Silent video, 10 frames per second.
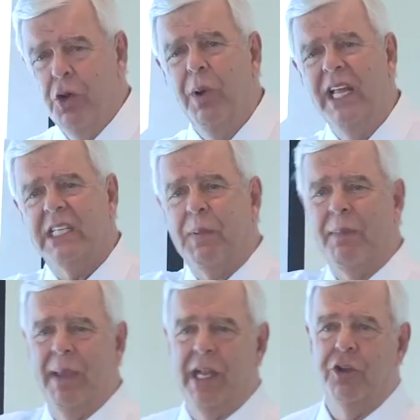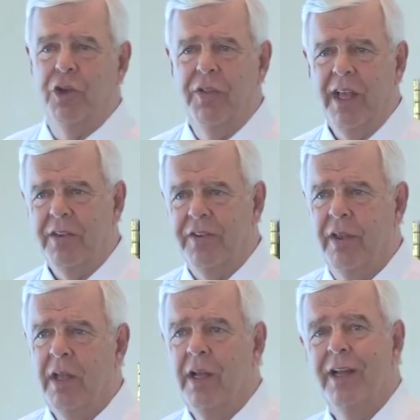you really expect me to do this?
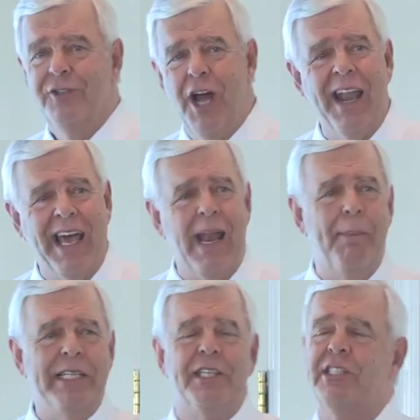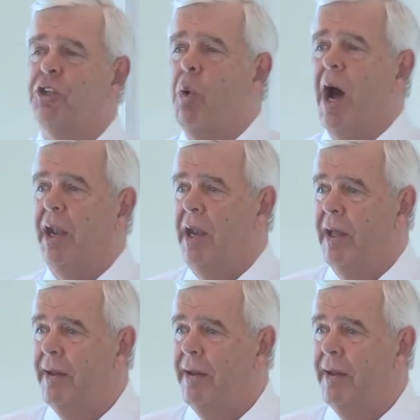John, I got a business to run.